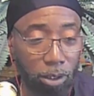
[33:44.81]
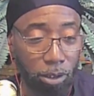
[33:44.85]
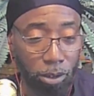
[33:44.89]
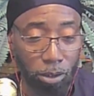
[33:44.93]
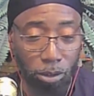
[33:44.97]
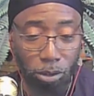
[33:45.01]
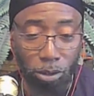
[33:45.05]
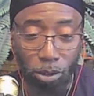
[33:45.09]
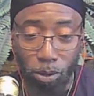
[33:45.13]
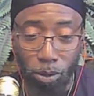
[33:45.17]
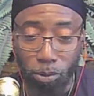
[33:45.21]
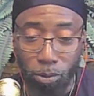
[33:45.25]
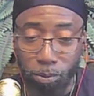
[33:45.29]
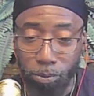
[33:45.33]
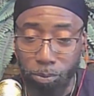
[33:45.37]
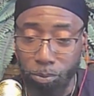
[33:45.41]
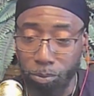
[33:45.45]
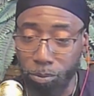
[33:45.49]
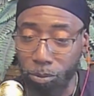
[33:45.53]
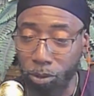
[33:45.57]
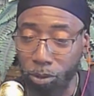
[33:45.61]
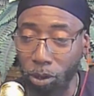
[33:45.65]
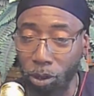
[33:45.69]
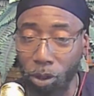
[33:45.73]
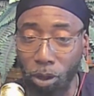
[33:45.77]
So
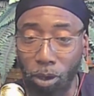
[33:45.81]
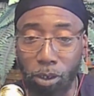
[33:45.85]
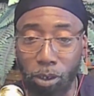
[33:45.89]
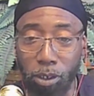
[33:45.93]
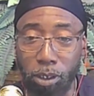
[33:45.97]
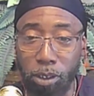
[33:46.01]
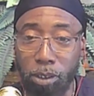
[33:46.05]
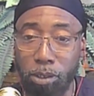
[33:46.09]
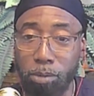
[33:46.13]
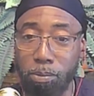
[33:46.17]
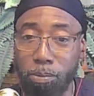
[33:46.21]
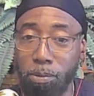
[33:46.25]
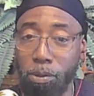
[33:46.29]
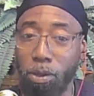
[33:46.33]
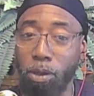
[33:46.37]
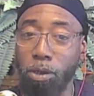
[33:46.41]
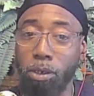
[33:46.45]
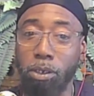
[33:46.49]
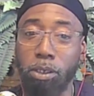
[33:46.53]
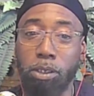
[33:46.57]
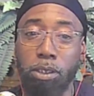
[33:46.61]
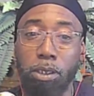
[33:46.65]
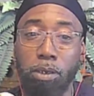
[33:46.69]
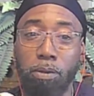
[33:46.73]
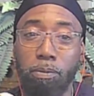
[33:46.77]
all these
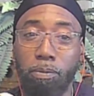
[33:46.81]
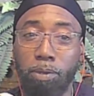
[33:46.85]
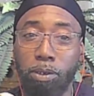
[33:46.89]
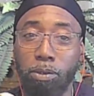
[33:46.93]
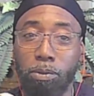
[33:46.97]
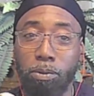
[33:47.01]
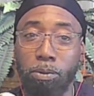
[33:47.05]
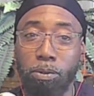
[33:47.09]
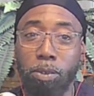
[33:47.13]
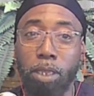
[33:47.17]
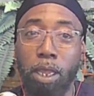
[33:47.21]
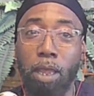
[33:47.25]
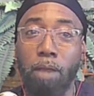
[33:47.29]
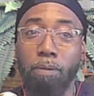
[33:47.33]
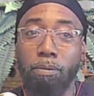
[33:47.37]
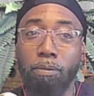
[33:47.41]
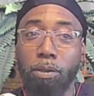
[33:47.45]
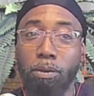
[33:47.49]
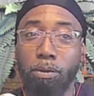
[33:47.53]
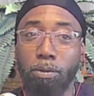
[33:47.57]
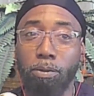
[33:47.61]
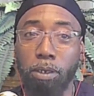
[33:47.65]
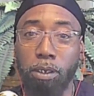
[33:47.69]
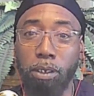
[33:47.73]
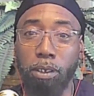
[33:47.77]
individuals have
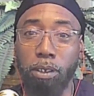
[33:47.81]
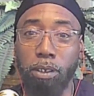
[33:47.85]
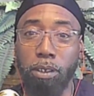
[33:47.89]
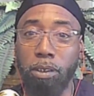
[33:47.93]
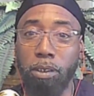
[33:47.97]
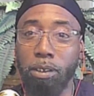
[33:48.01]
degrees.